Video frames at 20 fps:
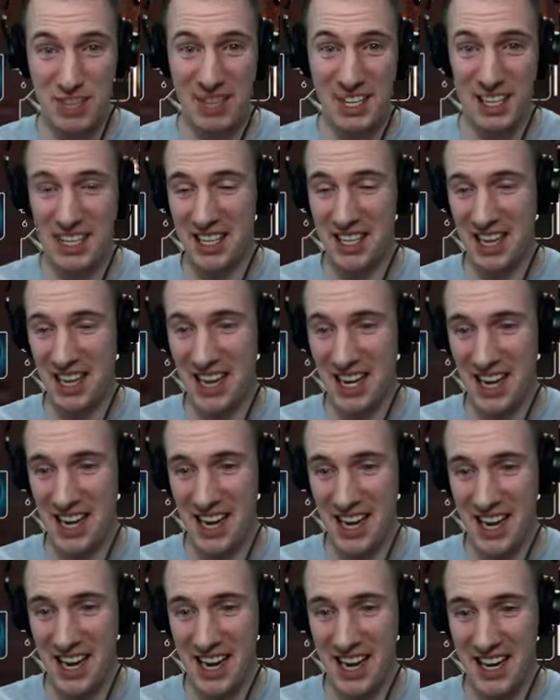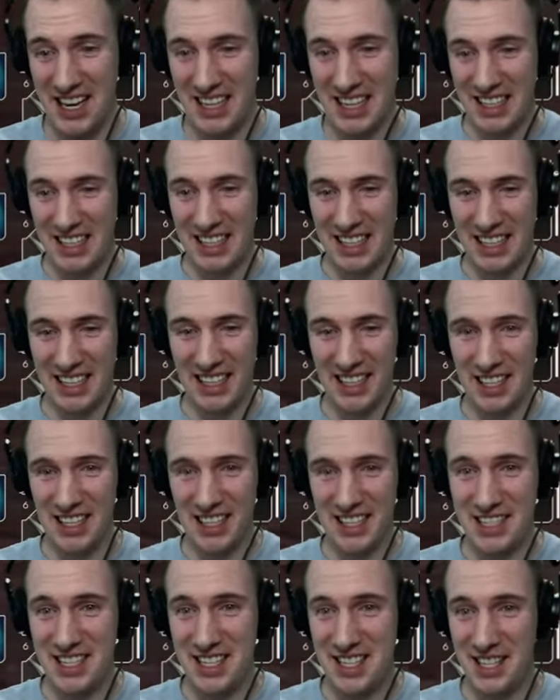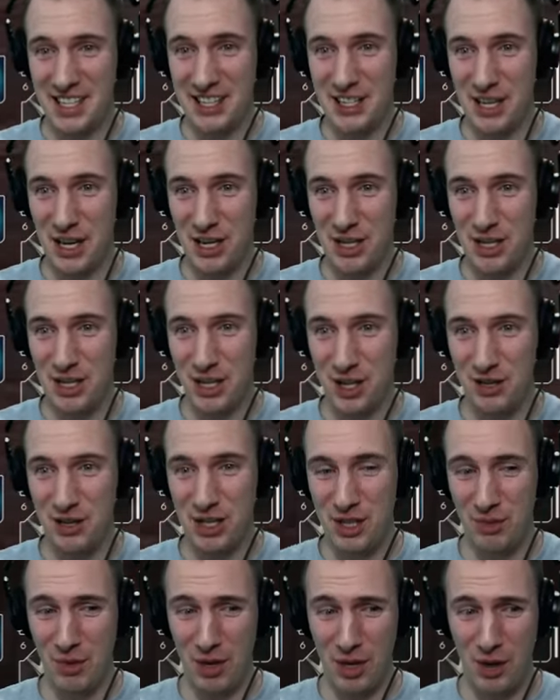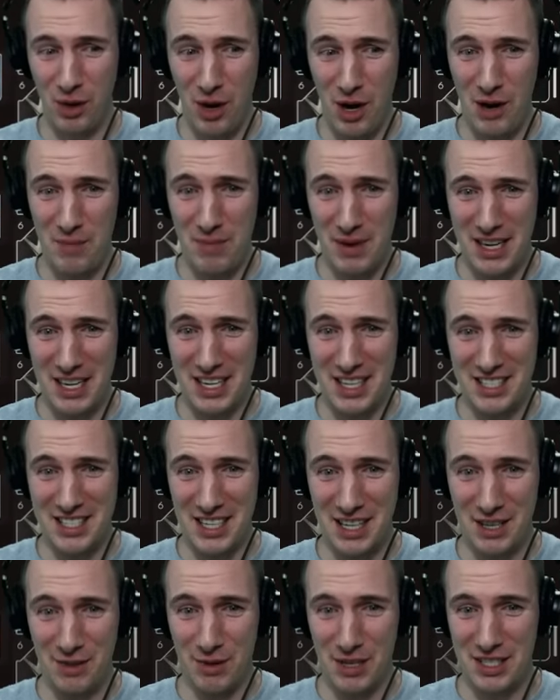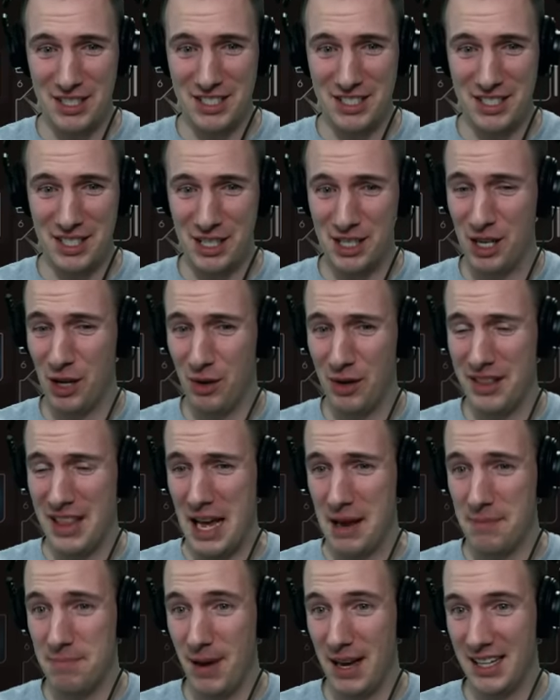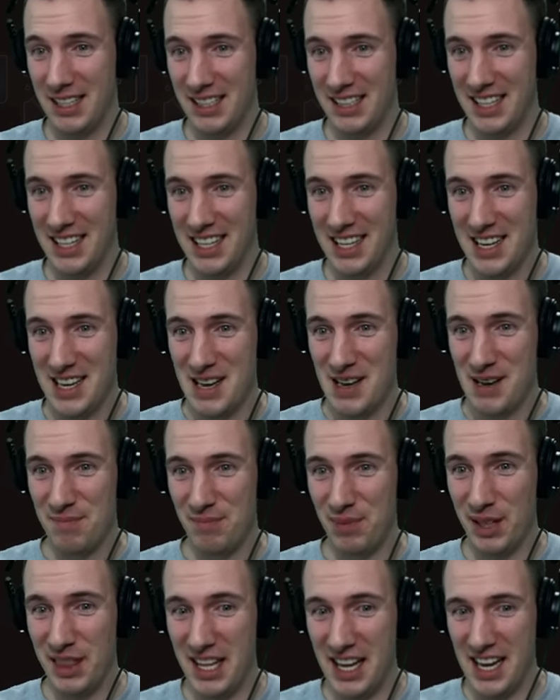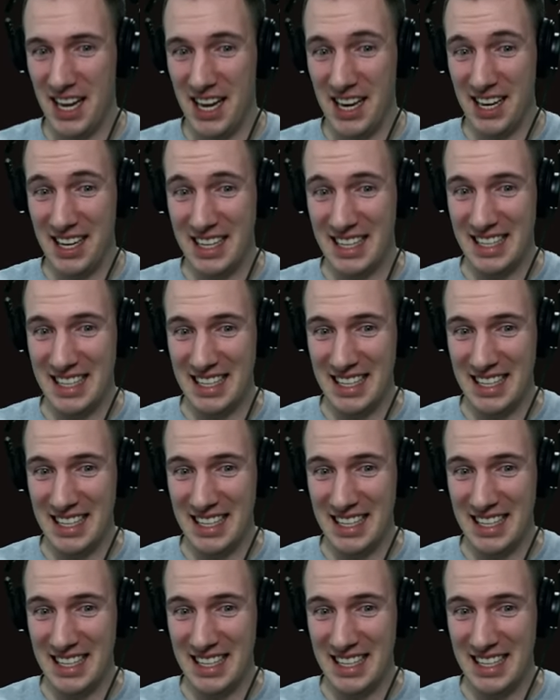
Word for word: that I didn't choose to record because it was just going that badly, but then